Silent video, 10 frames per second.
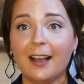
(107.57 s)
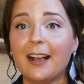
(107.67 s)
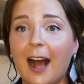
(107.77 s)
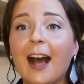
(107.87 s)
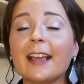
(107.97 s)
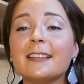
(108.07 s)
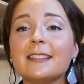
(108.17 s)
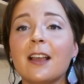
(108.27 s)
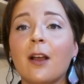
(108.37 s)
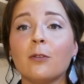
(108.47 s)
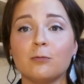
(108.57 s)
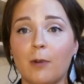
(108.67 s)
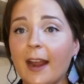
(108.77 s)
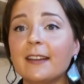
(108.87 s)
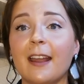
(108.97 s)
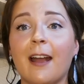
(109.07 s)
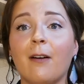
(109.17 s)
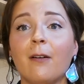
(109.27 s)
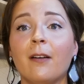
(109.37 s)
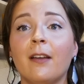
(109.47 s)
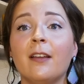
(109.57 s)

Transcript: guys, right now,